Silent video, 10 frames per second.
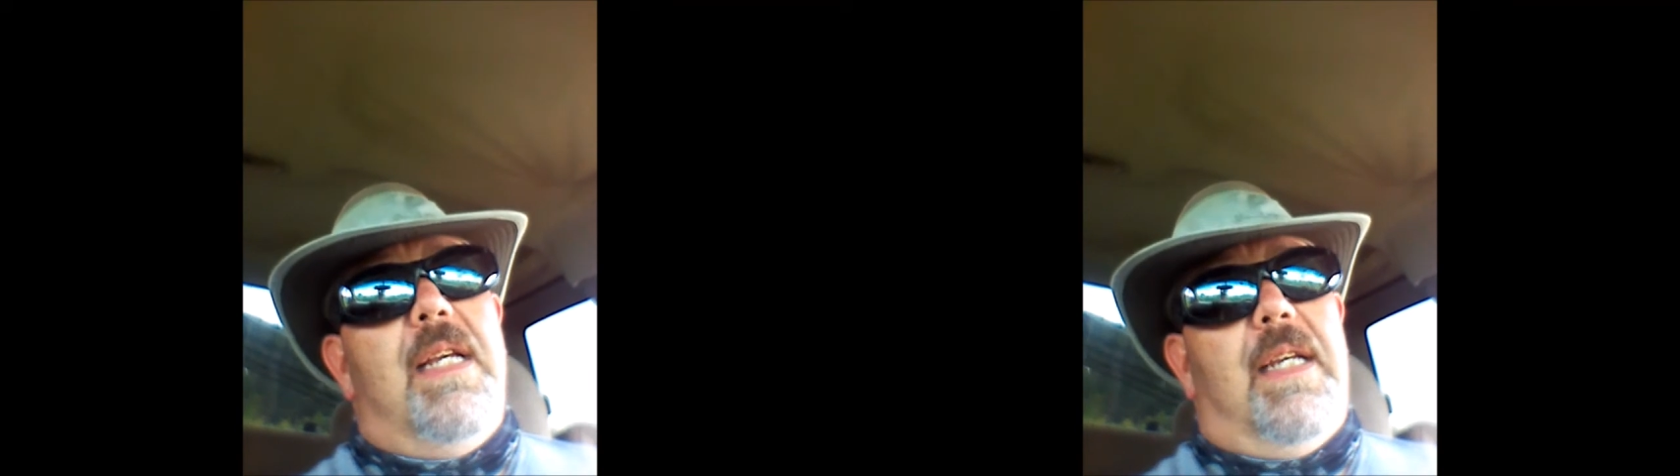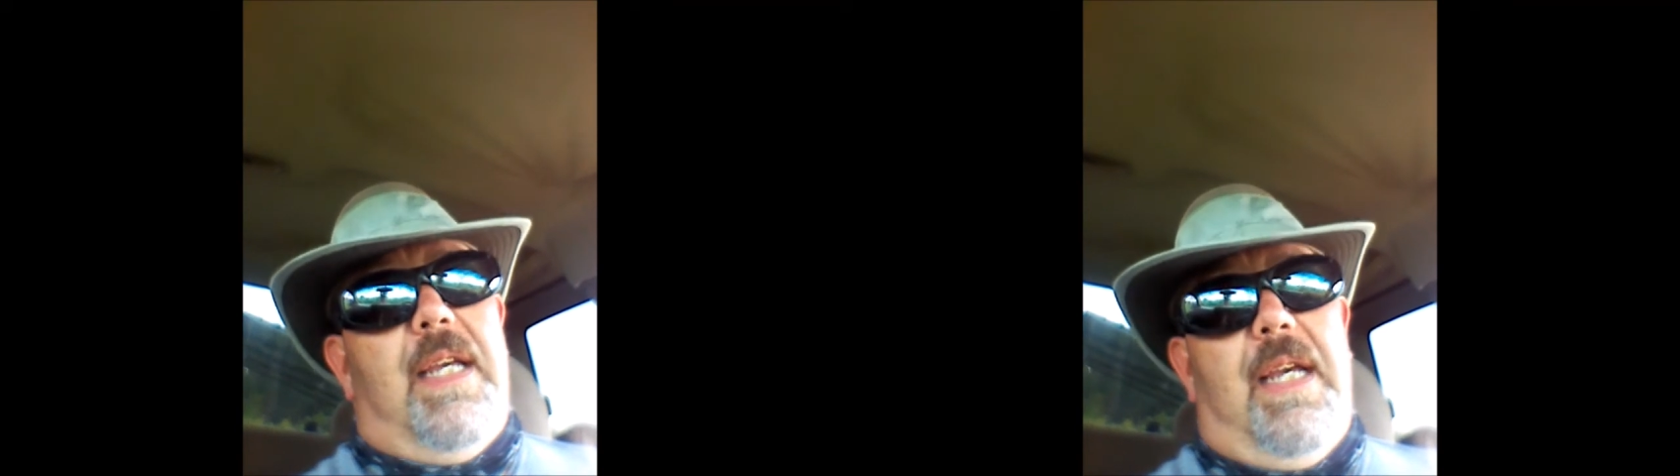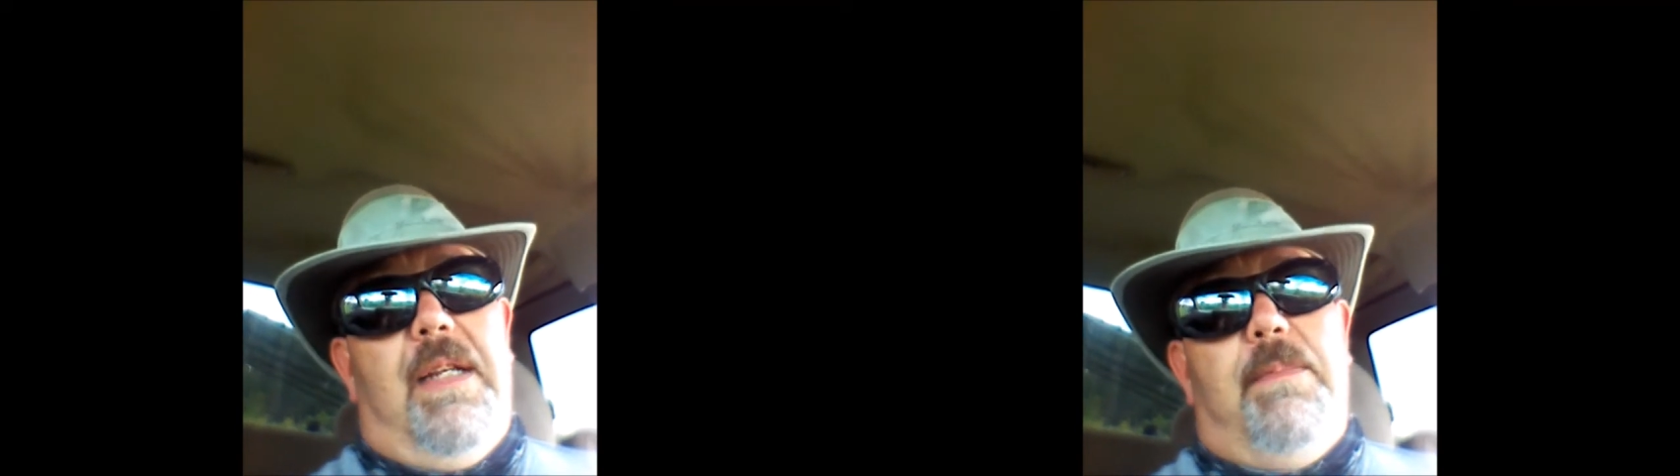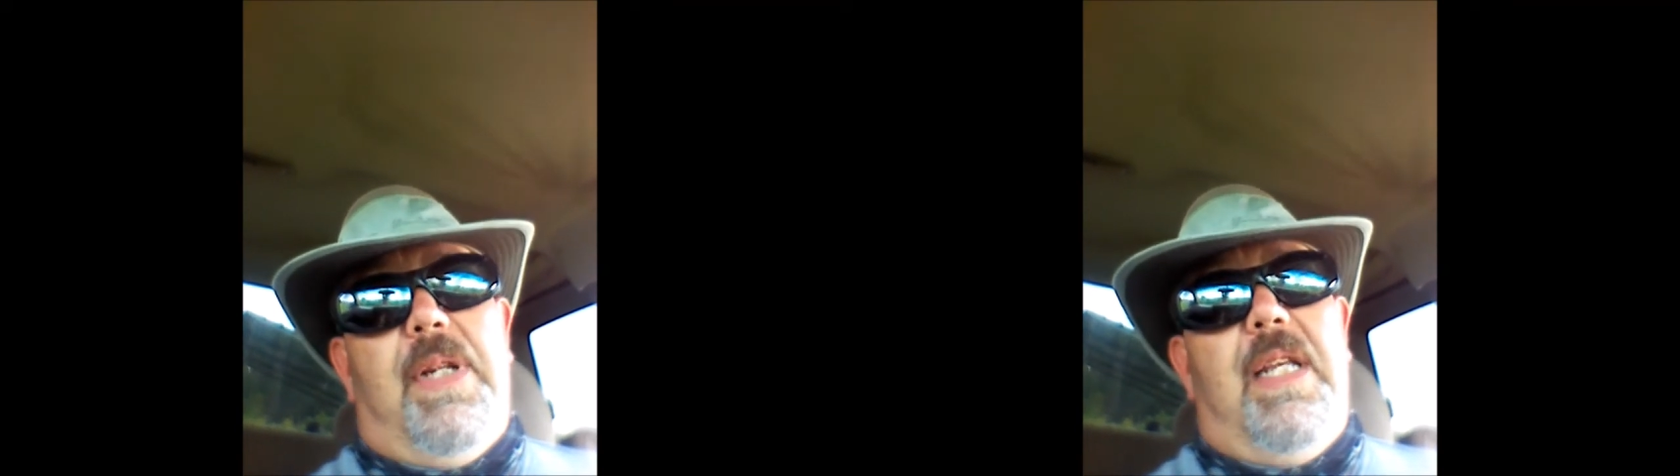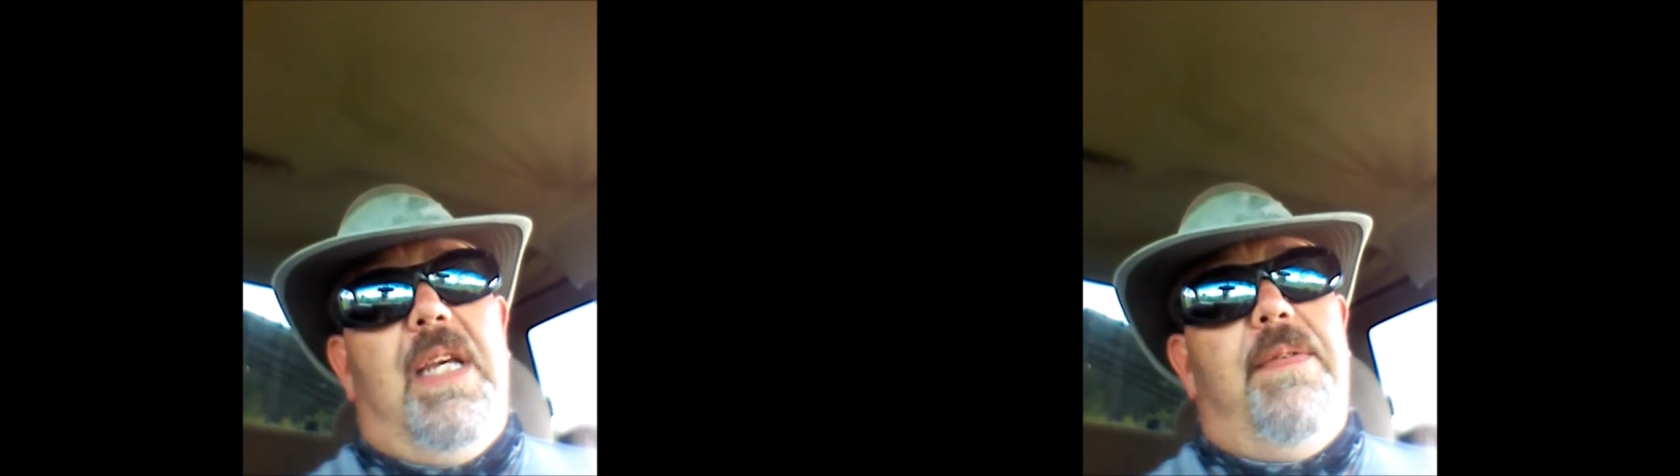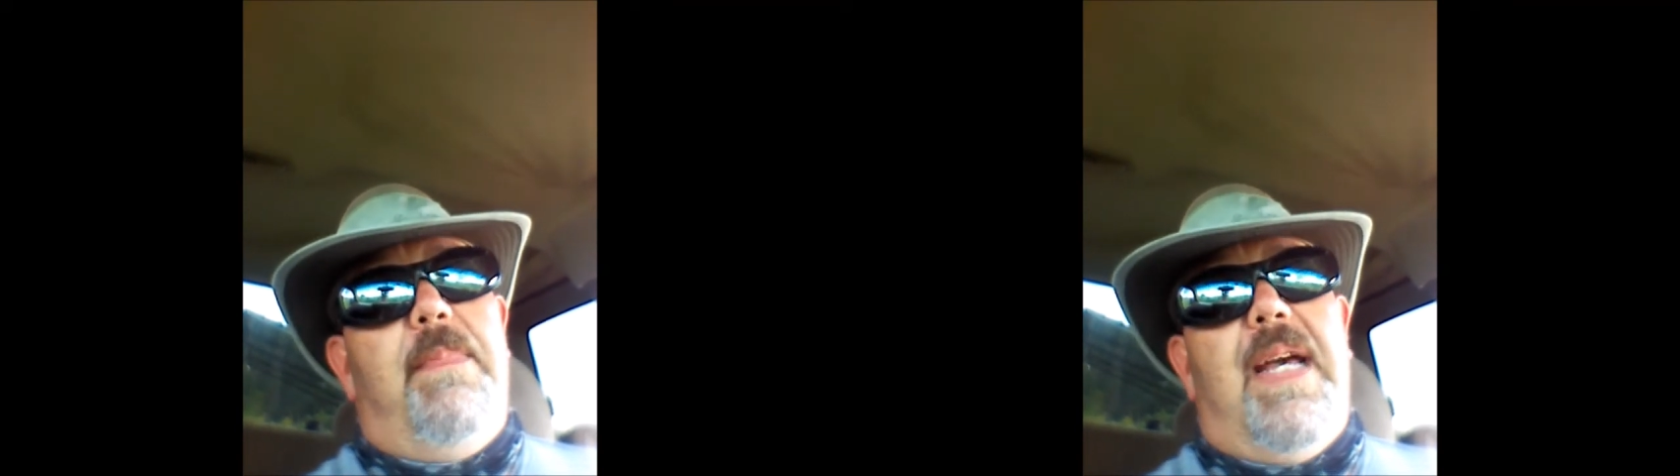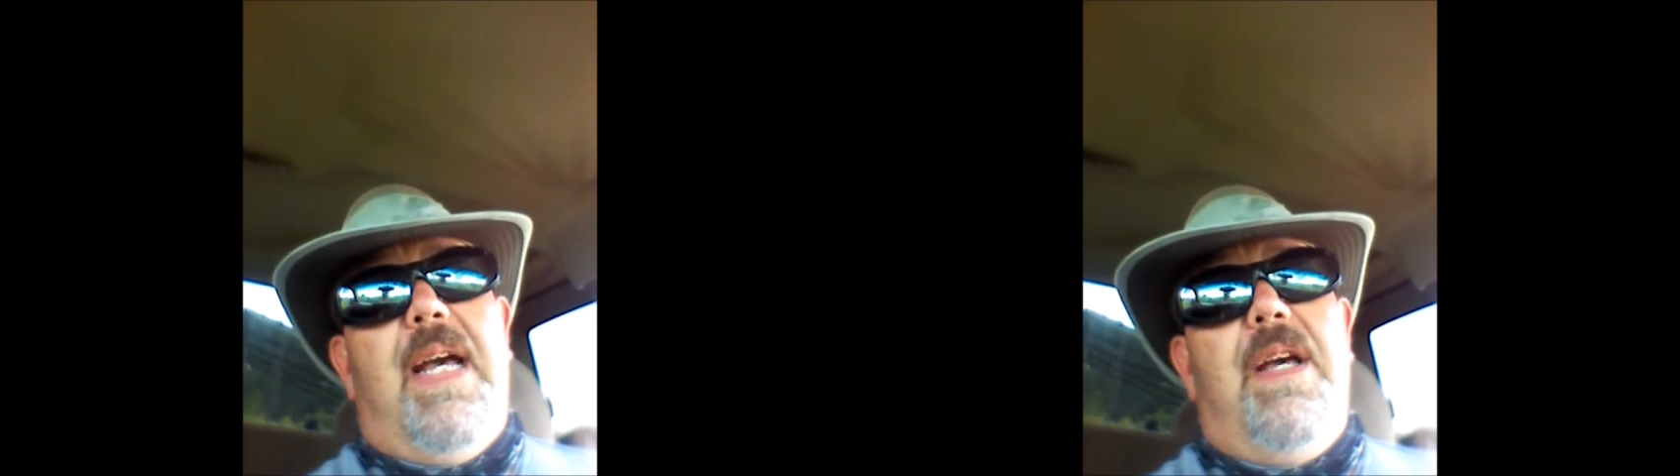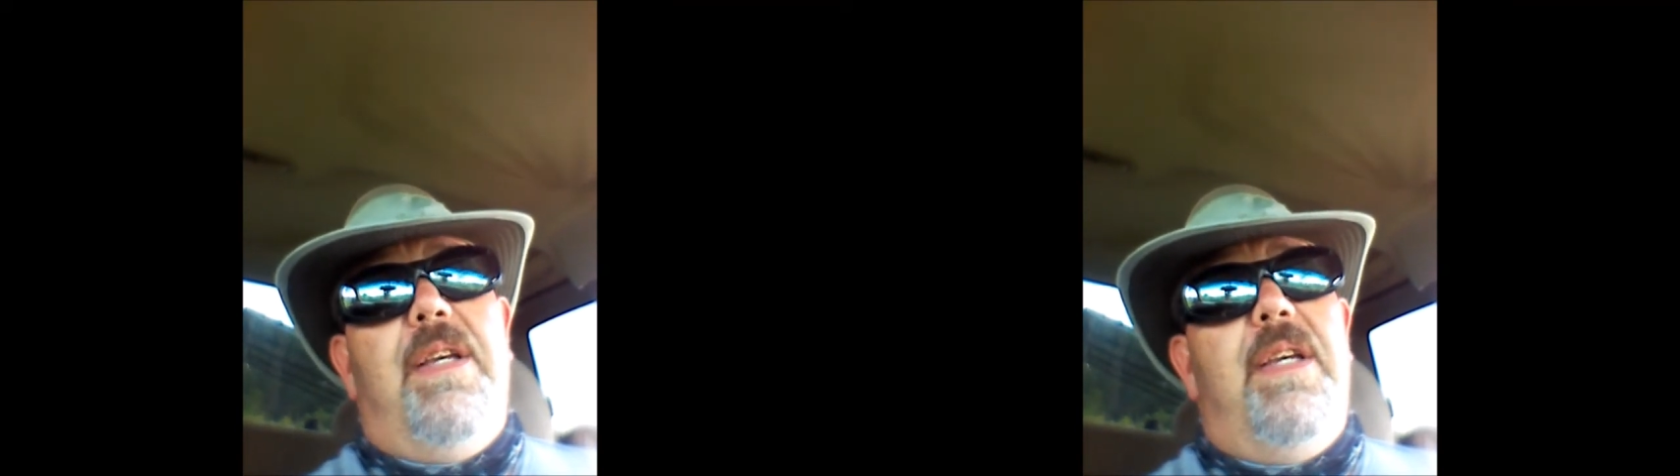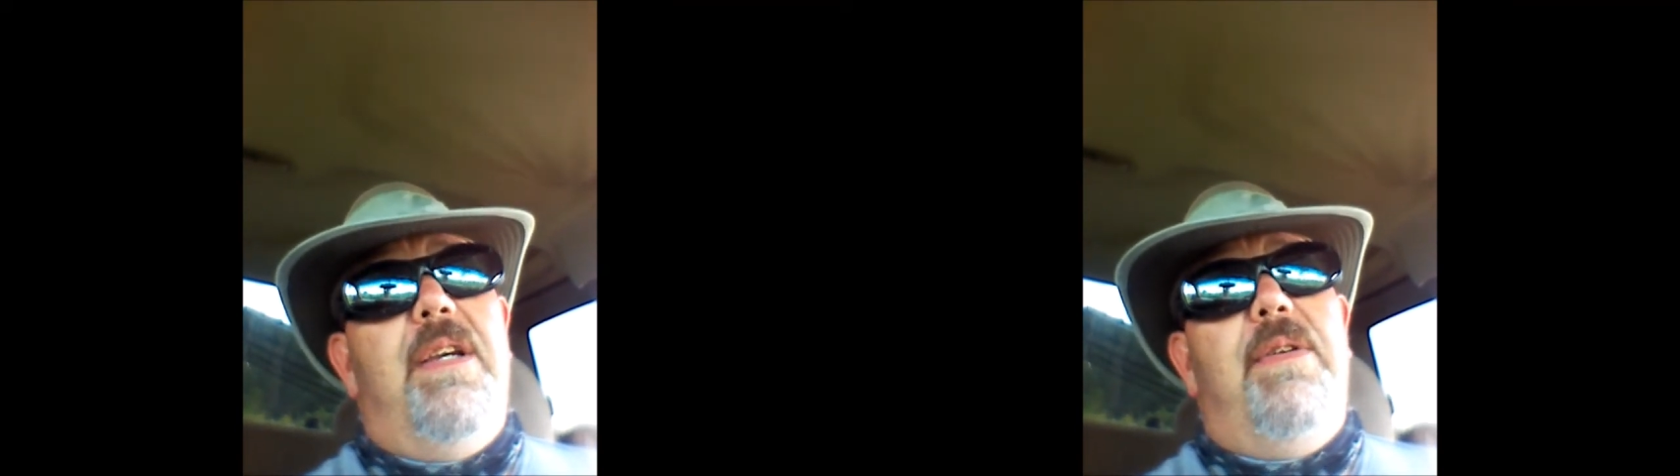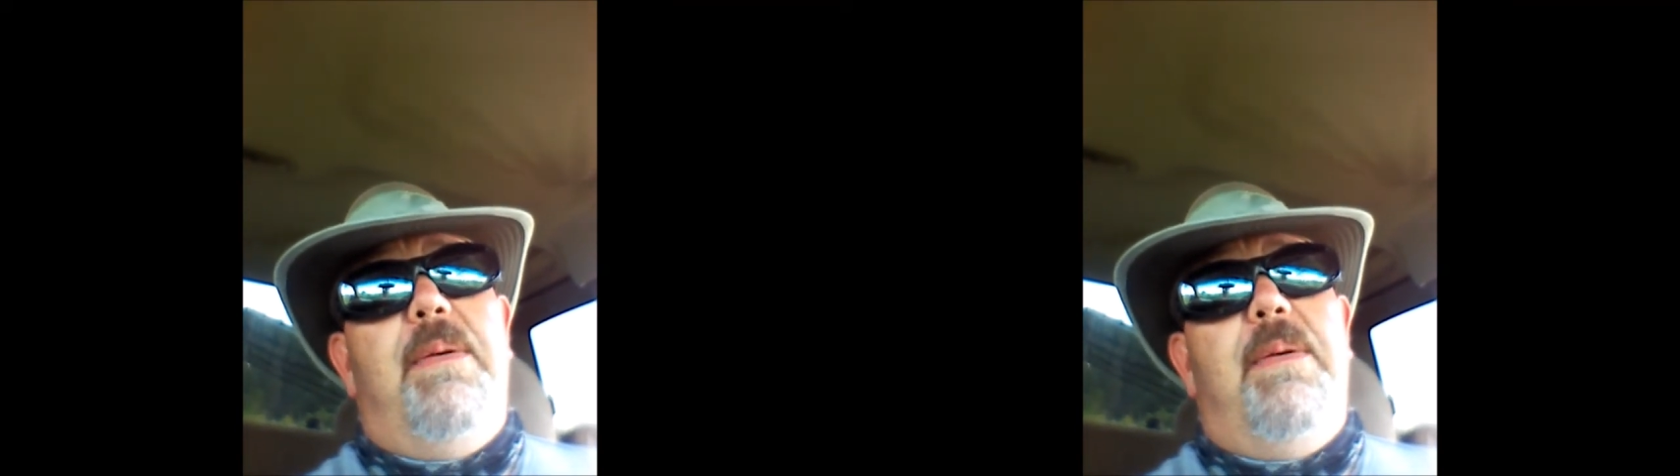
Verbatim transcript: Can't believe I'm out here